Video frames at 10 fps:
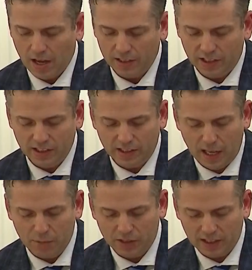And she is
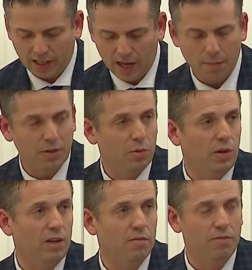able to climb
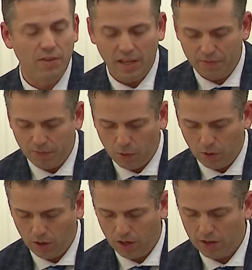between
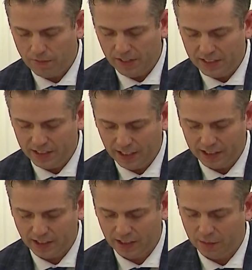V4 and
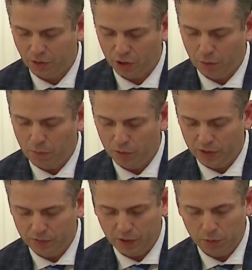V6, and I'm sure
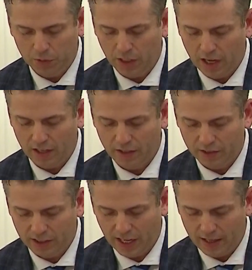most of you will not
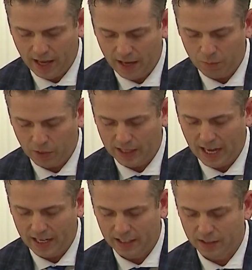understand what
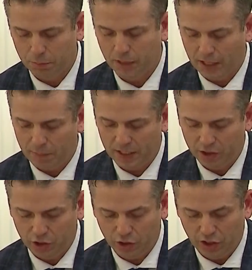that is, but let me
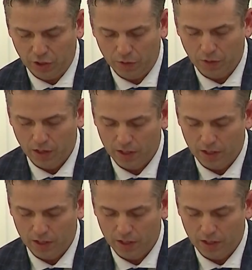assure you,